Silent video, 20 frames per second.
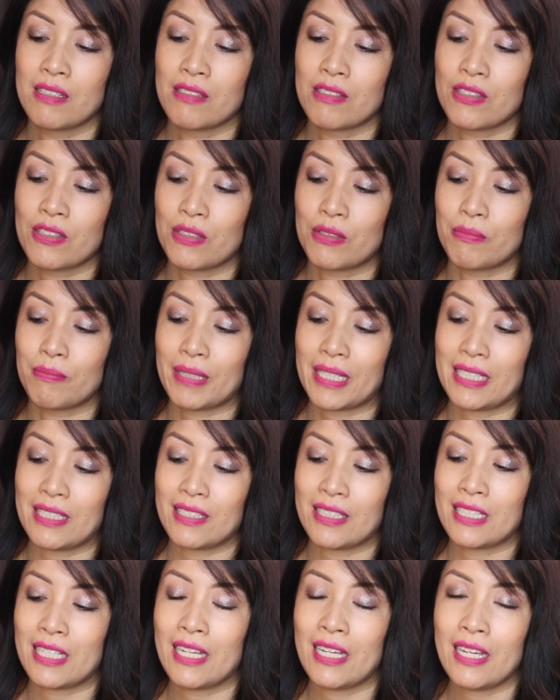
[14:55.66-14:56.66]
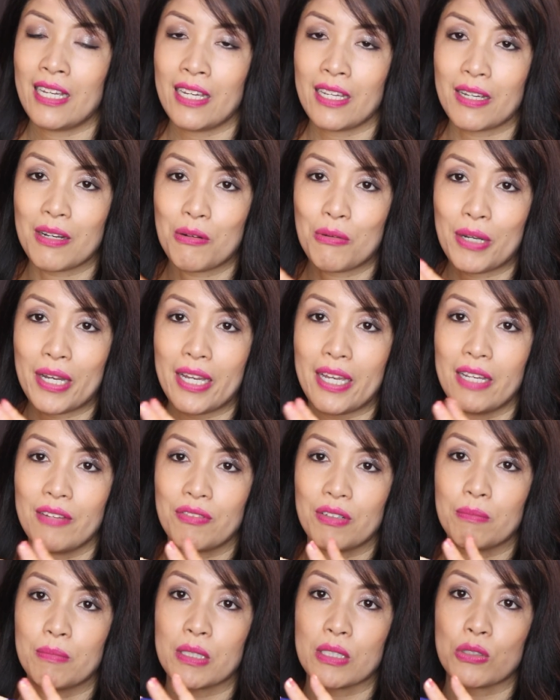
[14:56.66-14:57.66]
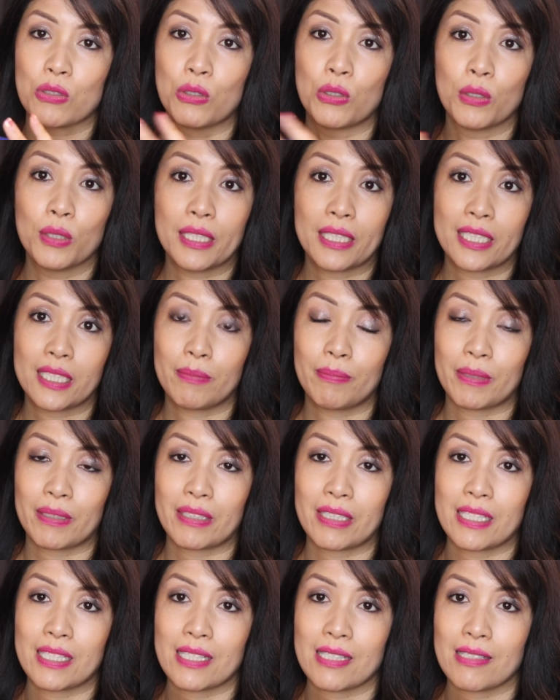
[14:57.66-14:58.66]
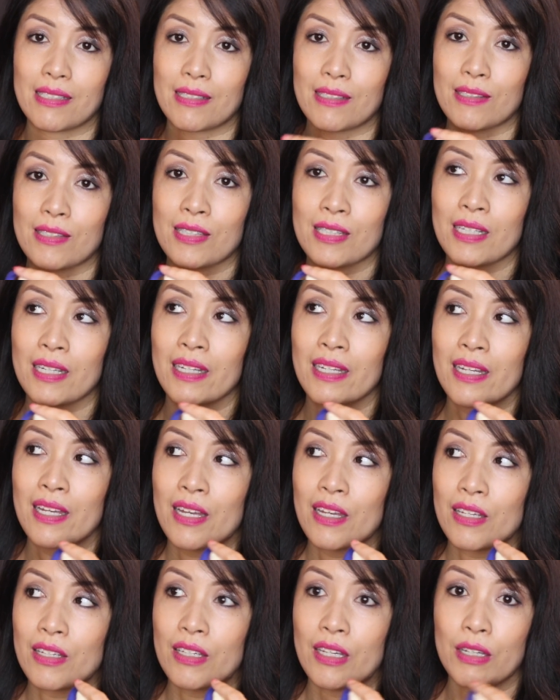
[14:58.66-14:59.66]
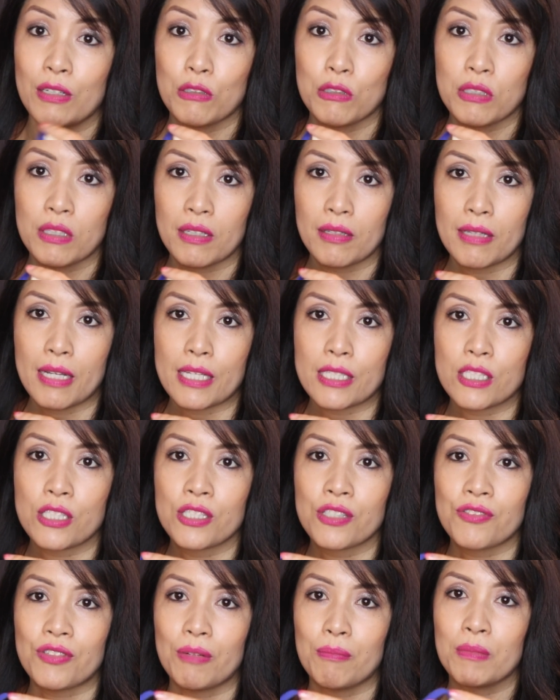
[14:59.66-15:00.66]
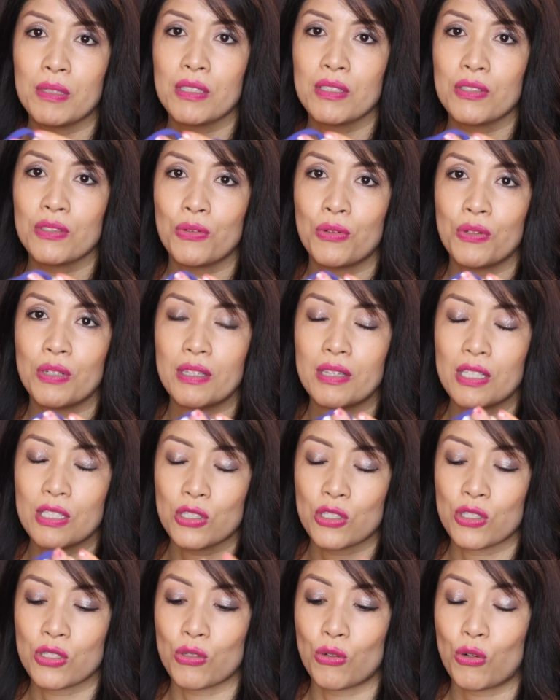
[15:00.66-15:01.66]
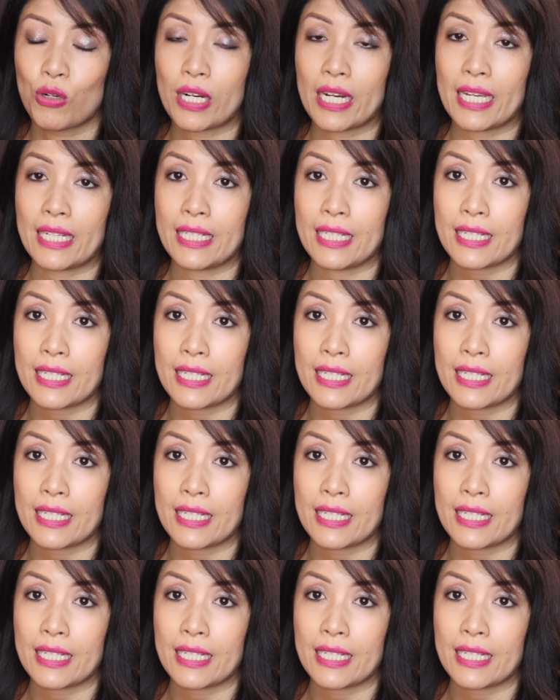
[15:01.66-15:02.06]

So my takeaway from this whole experience is Get your sunglasses from the store and